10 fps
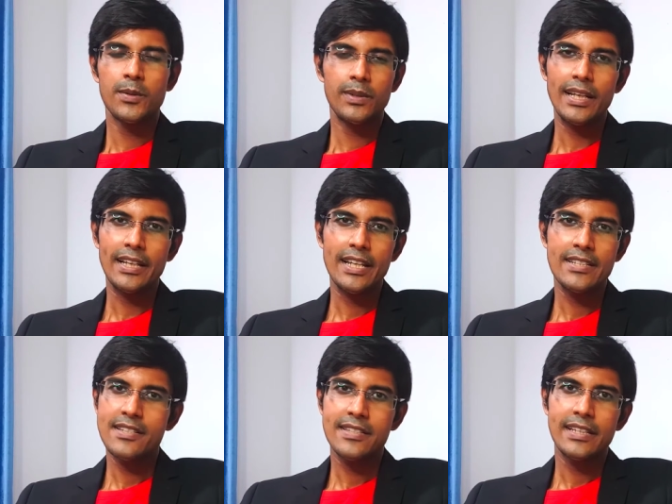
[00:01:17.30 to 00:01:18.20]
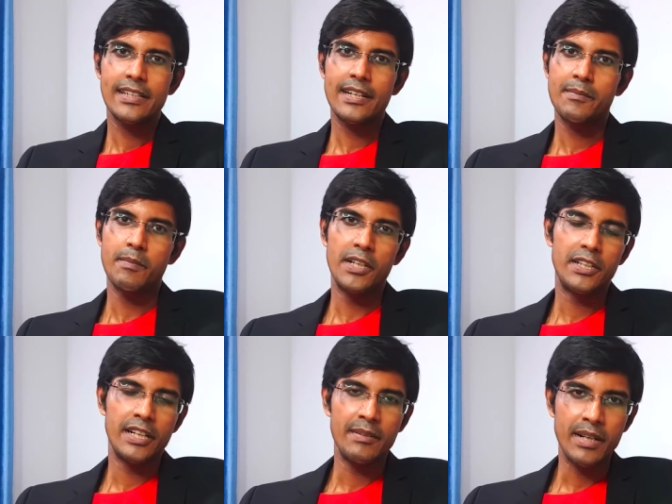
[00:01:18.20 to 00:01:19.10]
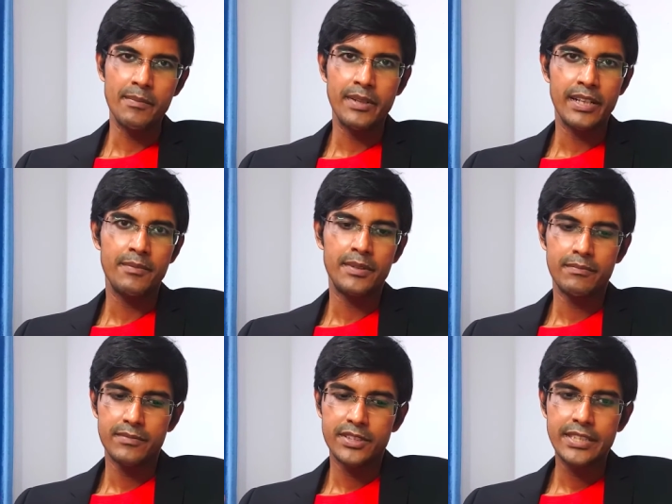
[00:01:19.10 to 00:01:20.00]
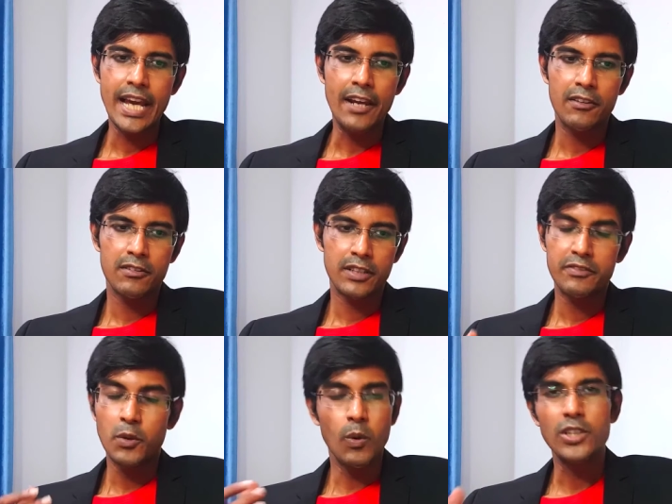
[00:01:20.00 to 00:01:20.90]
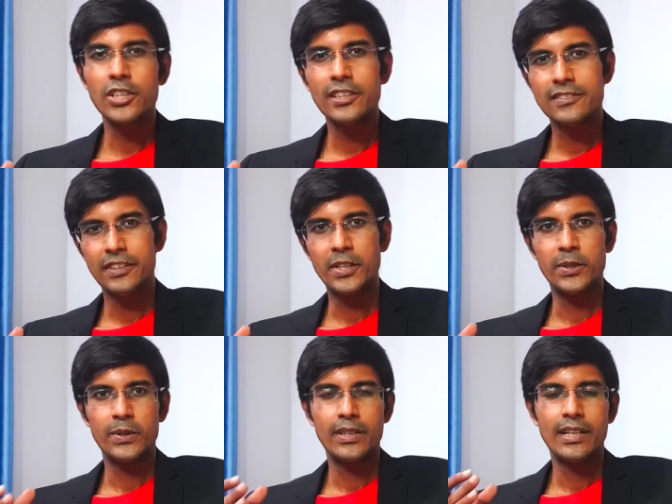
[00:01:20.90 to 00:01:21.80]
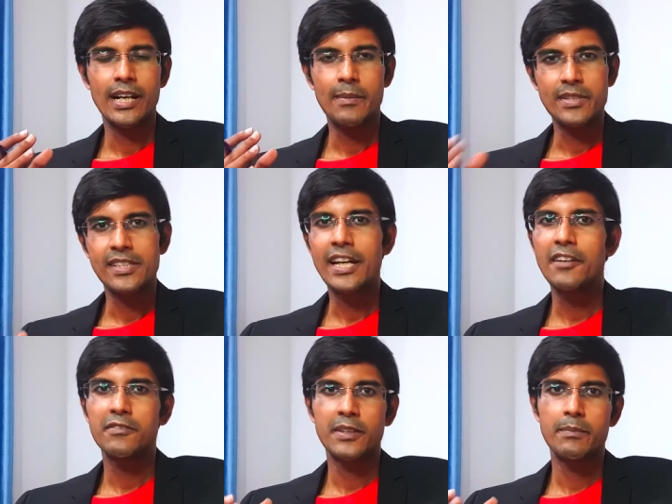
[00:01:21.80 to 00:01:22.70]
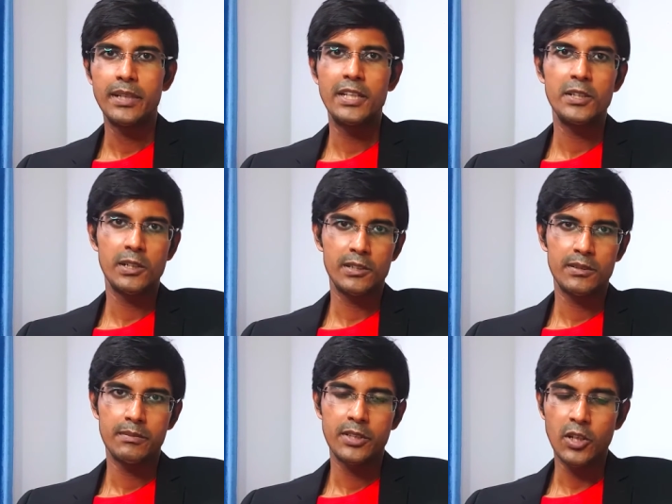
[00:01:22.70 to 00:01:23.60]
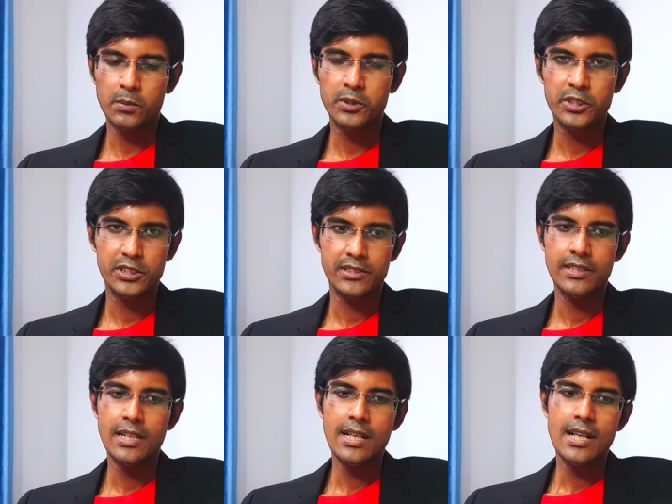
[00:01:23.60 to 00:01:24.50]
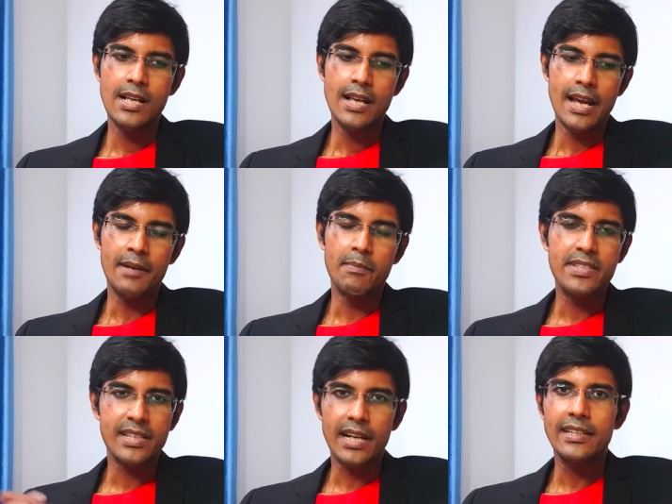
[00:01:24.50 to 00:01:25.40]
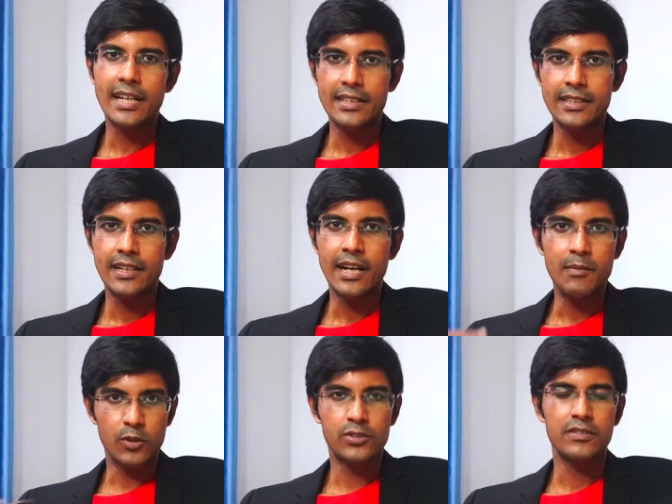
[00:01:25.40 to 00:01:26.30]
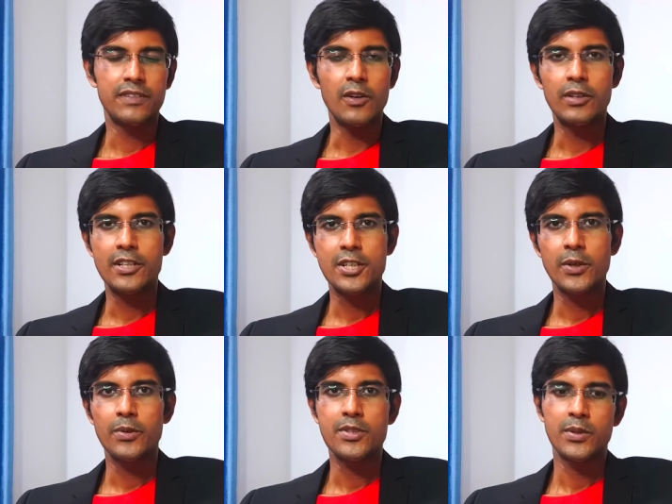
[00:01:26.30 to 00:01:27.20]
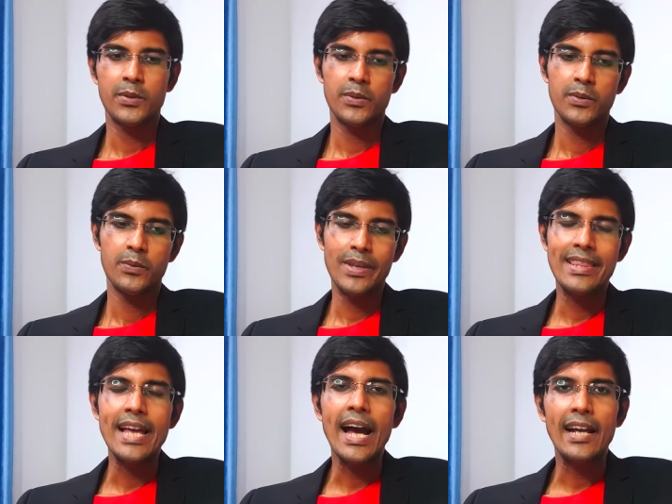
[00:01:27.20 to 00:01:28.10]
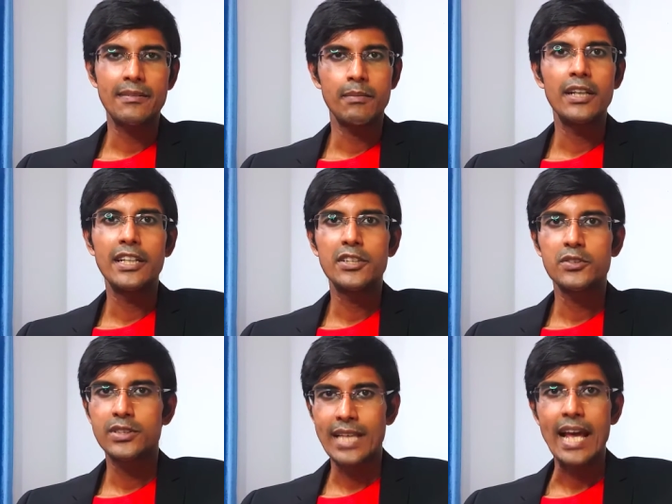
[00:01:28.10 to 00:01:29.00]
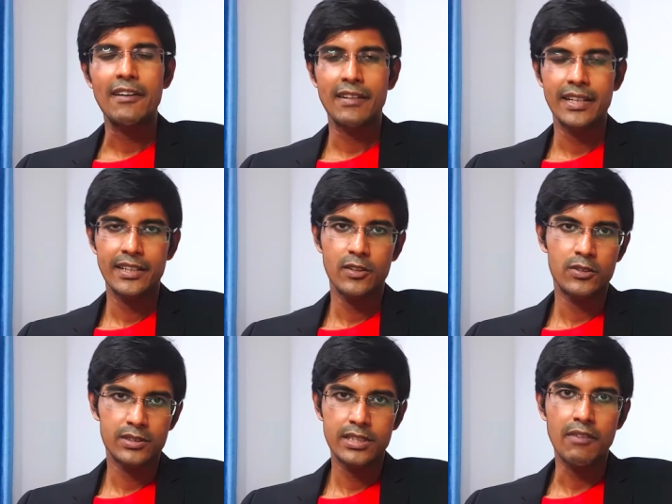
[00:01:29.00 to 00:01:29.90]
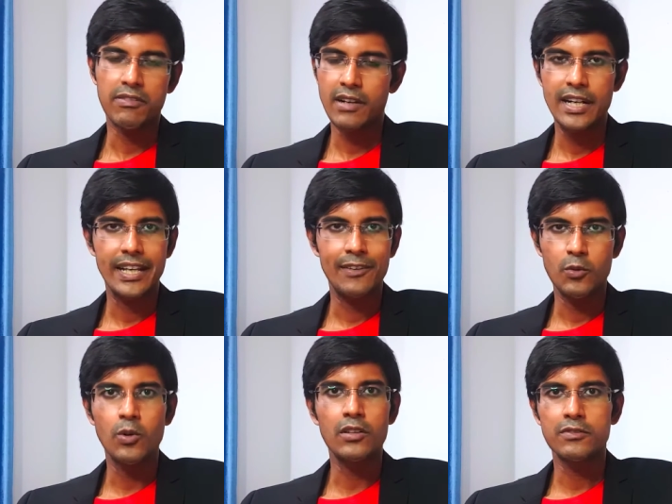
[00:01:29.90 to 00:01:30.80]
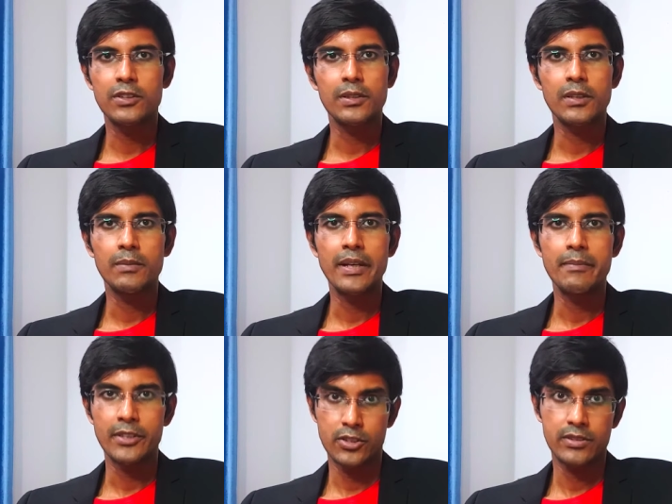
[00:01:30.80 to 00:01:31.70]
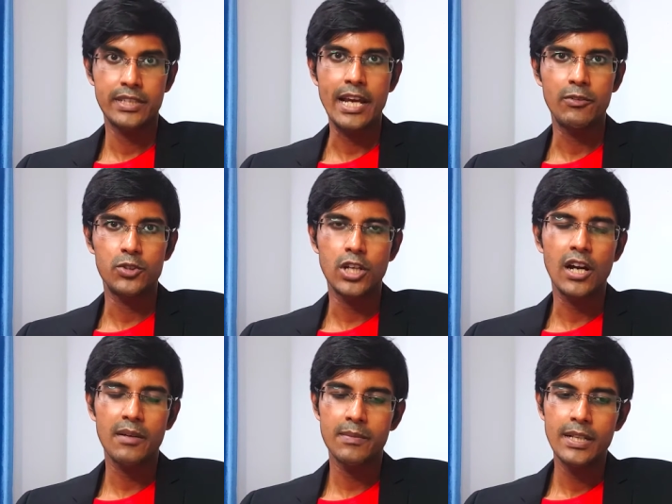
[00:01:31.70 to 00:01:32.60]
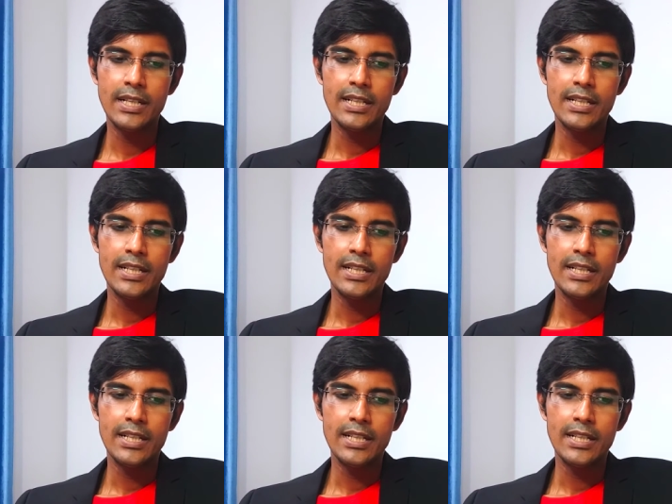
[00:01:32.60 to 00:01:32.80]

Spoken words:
Like, as I say that, I'm a CIO. If you're watching this video, I'm a CIO for a billion-dollar corporation. And beside that, I'm also a founder too. So with that, Monday to Saturday or Friday, I work for my CIO job.